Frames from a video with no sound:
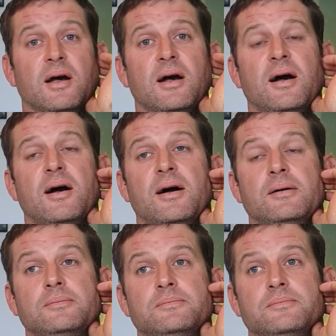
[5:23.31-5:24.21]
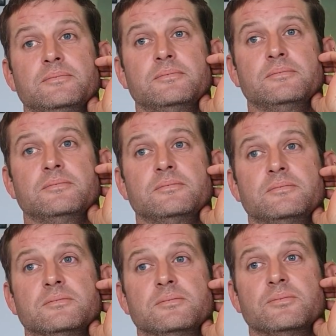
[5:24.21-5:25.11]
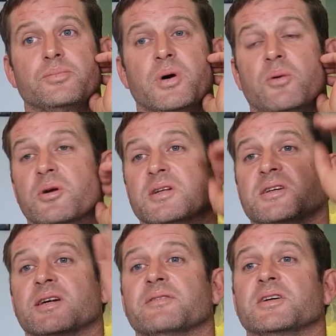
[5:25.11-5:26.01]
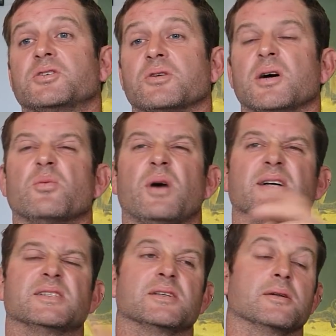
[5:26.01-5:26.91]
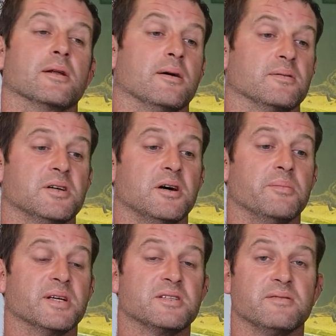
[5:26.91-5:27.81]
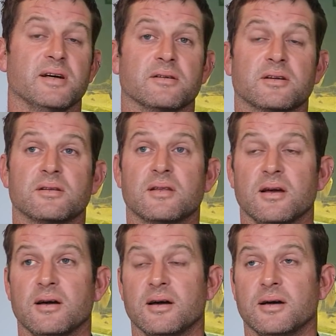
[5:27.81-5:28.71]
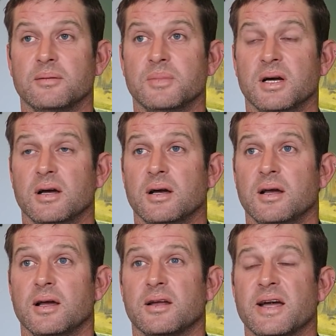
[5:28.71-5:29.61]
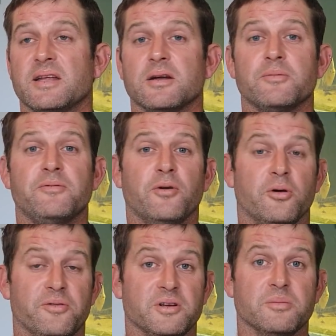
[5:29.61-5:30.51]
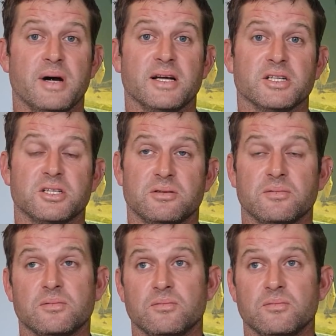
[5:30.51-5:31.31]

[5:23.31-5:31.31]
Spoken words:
But I wanted to give it a try. Wasted a lot of time messing around. And I ended up 4th in the match.